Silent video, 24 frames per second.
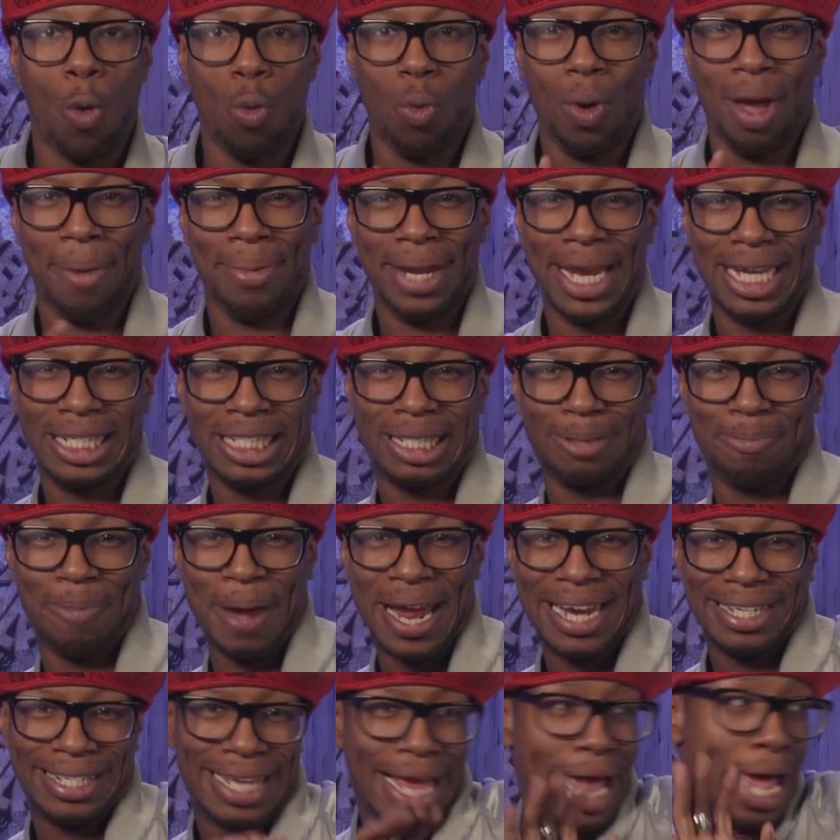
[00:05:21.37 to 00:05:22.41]
women in
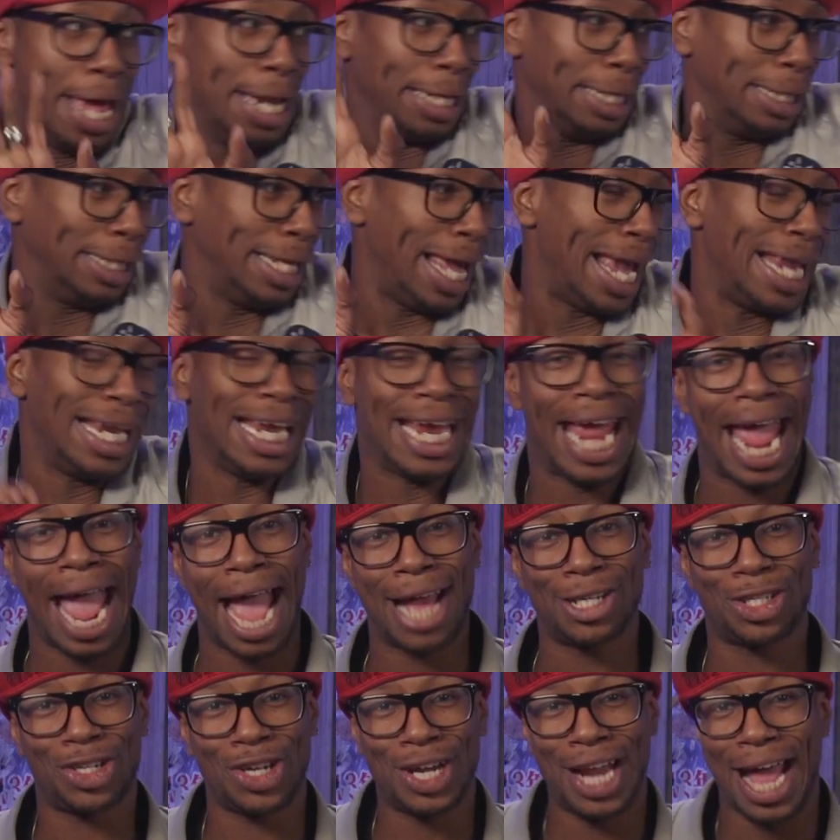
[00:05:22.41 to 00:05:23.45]
space, lady
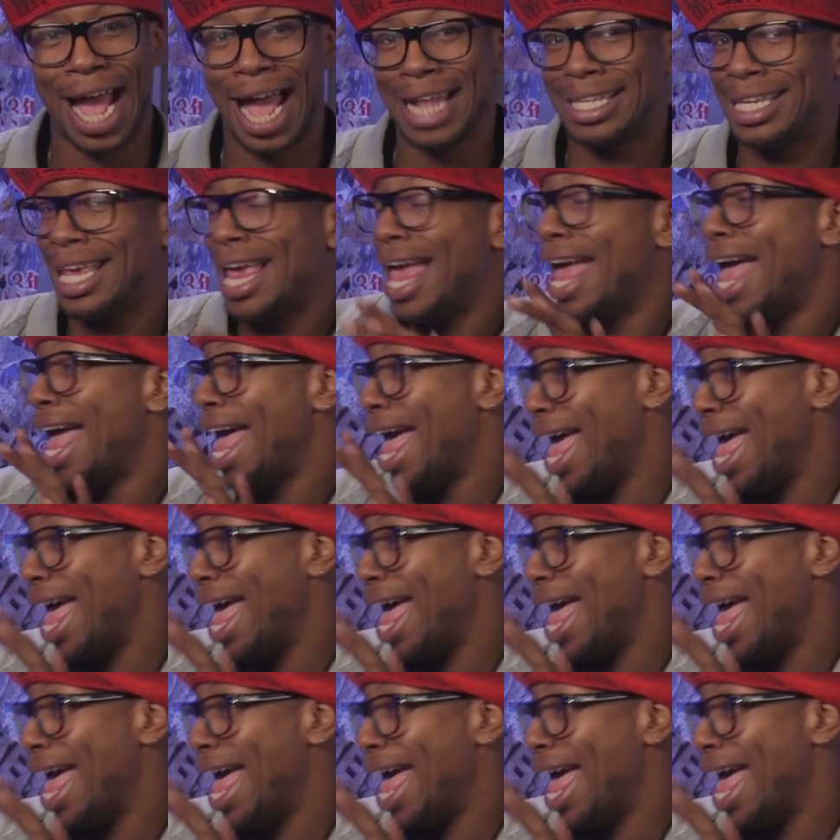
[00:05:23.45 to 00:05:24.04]
astronauts,